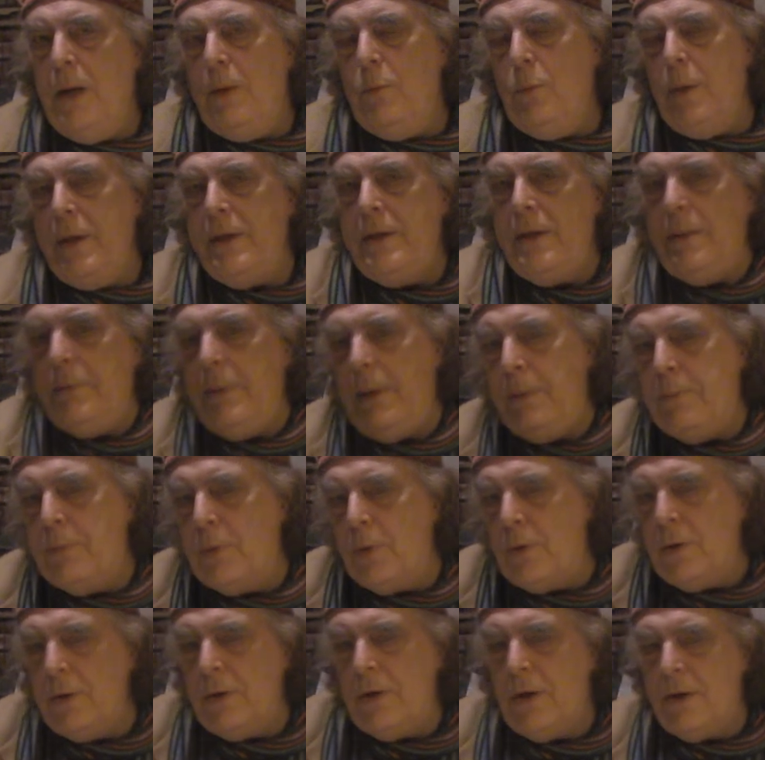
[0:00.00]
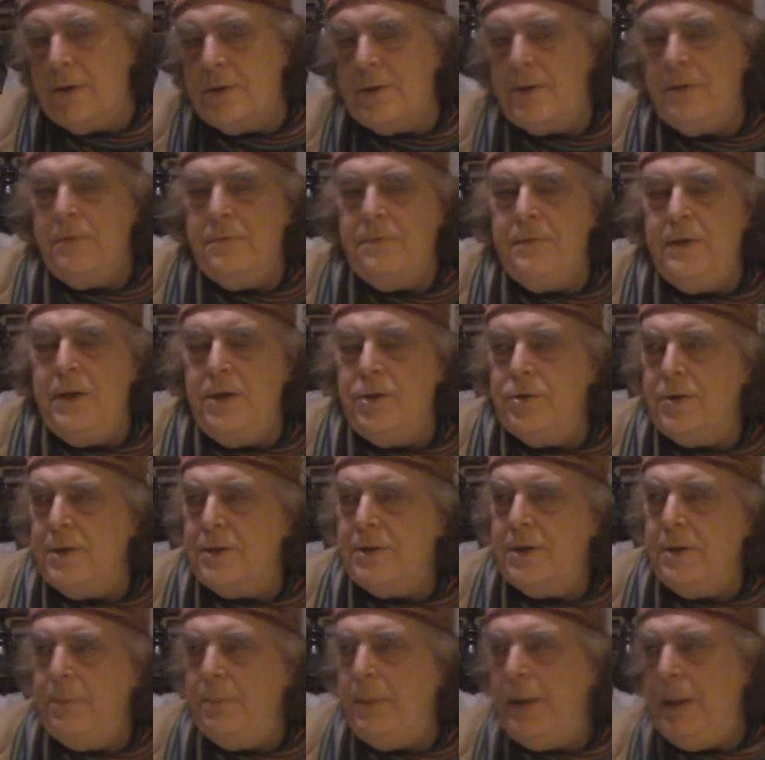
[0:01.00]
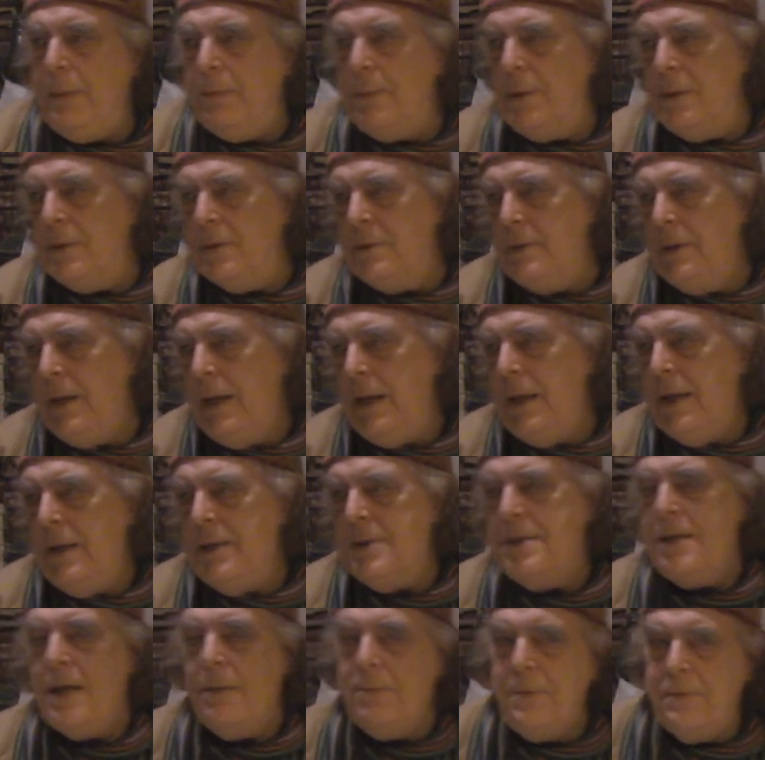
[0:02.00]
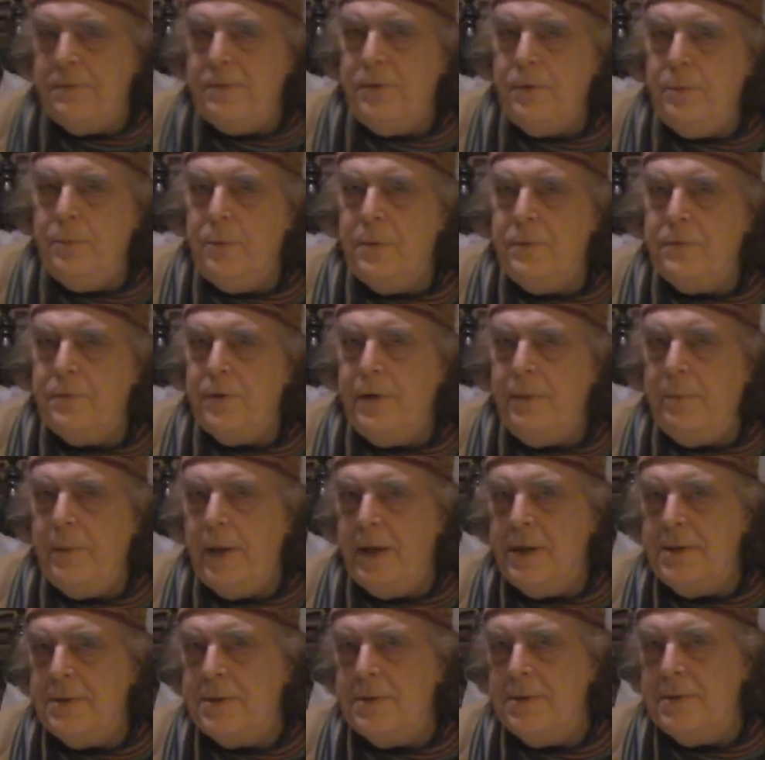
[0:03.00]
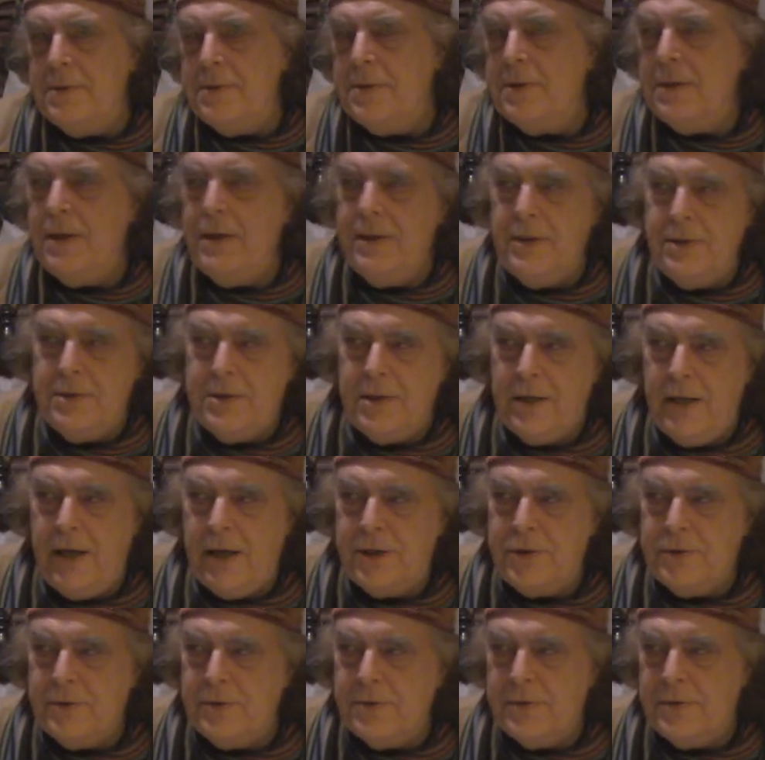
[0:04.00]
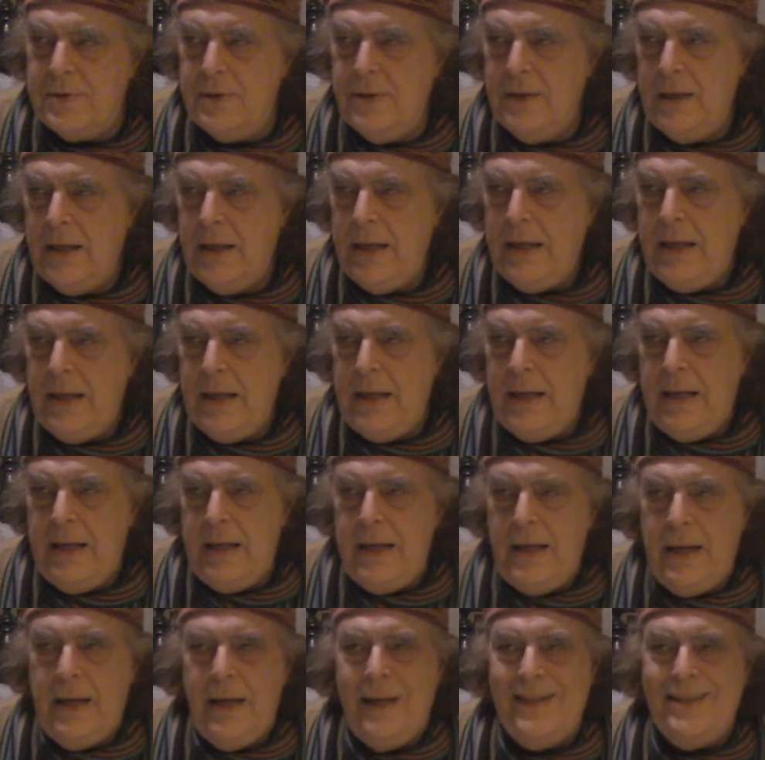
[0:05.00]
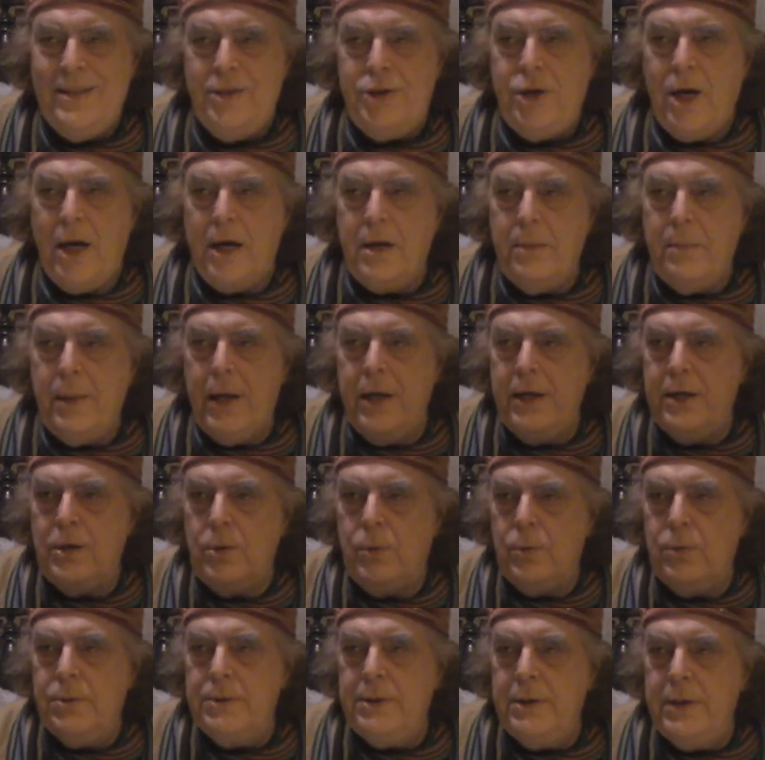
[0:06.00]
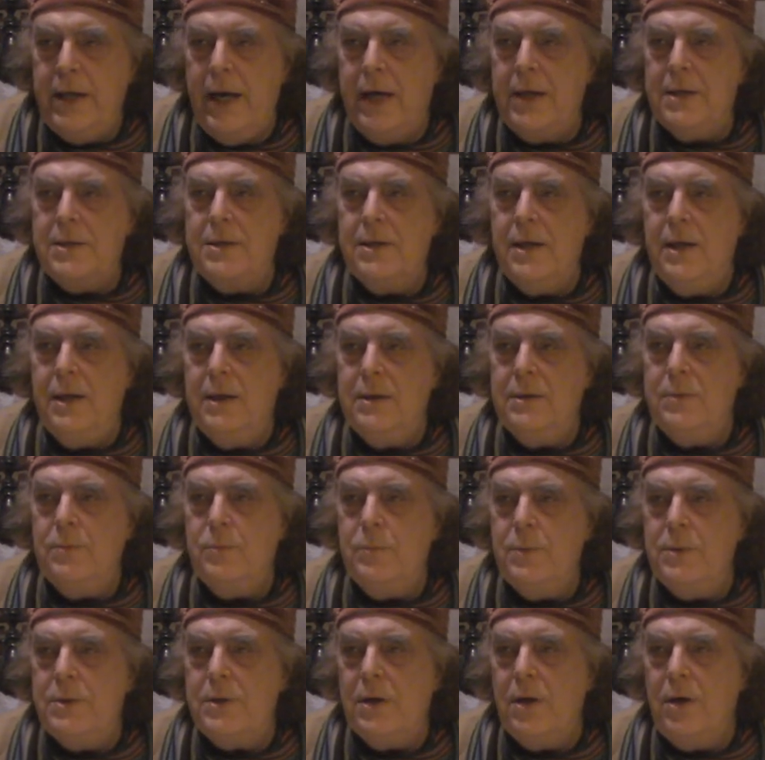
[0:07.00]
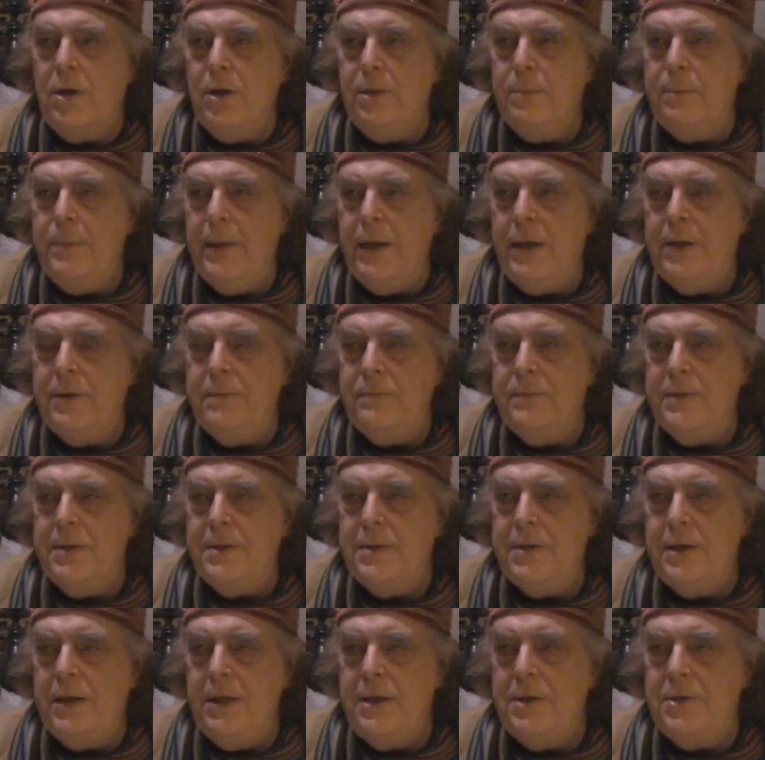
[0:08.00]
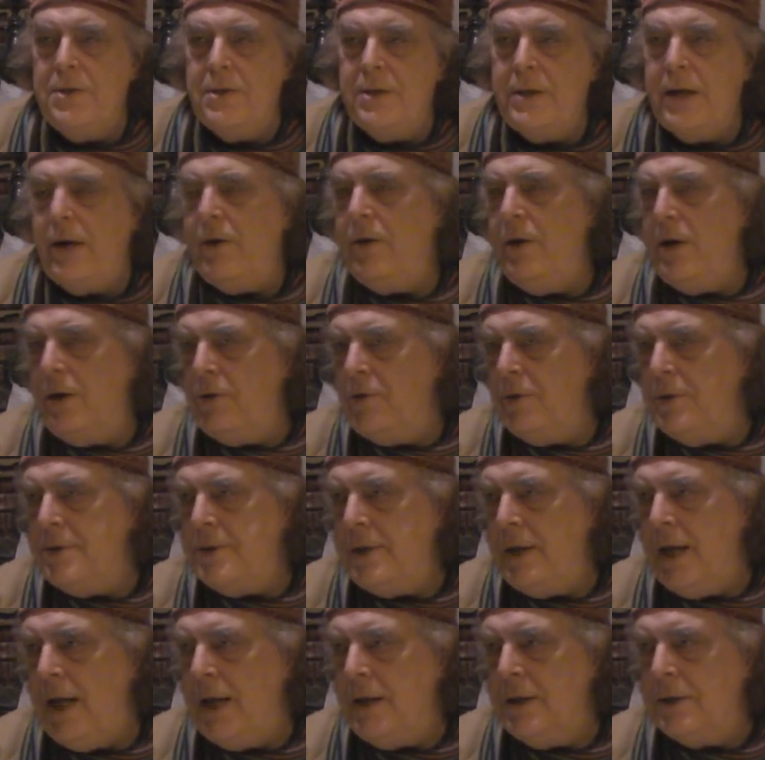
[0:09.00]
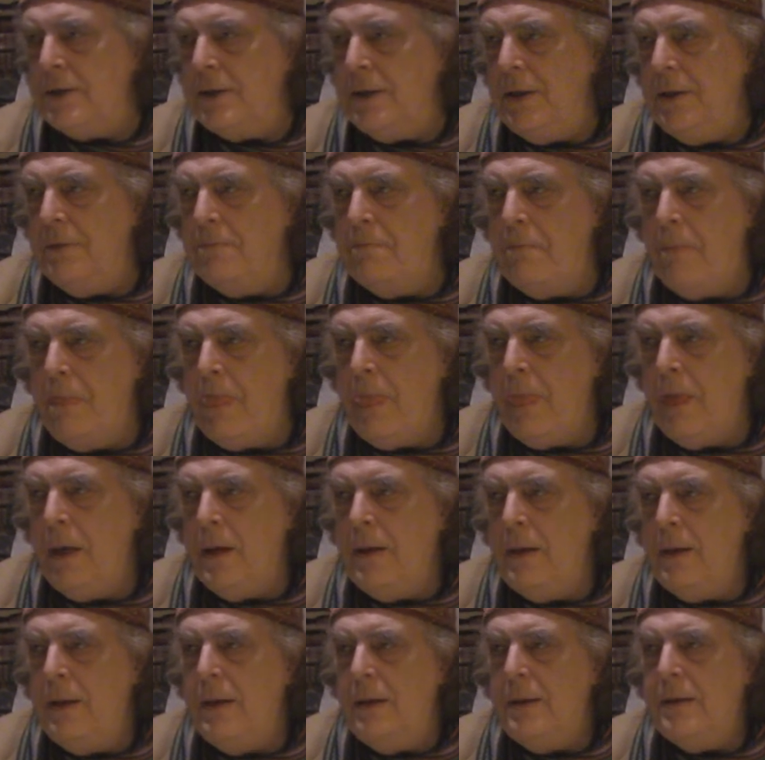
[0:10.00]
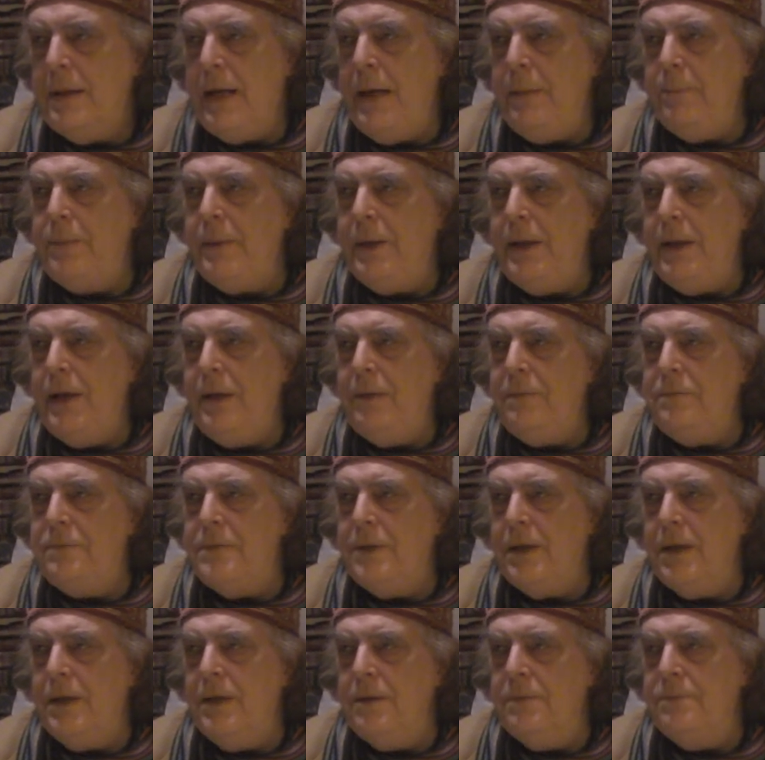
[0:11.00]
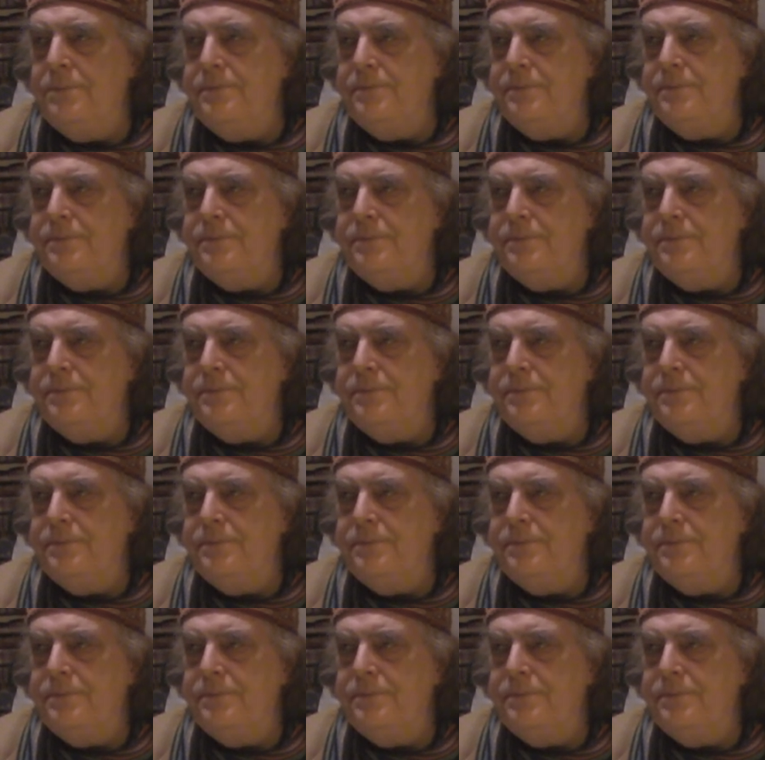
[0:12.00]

with him, he brought lots of interesting people, some of whom were Freemasons and intellectuals. The Jacobite court in exile was a hotbed of this esoteric Christianity. They believed in,